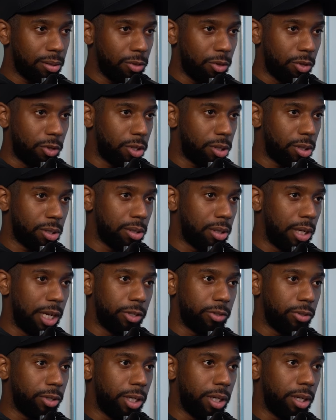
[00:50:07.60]
you're just
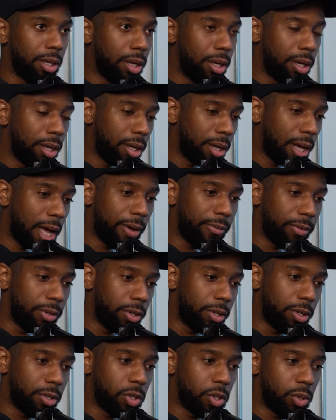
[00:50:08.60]
literally
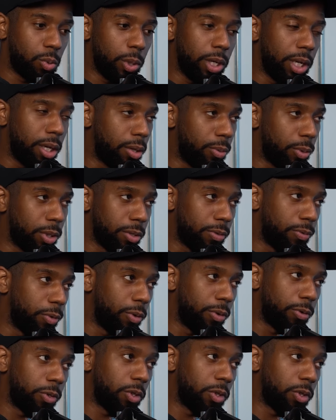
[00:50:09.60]
having a sweet which is filled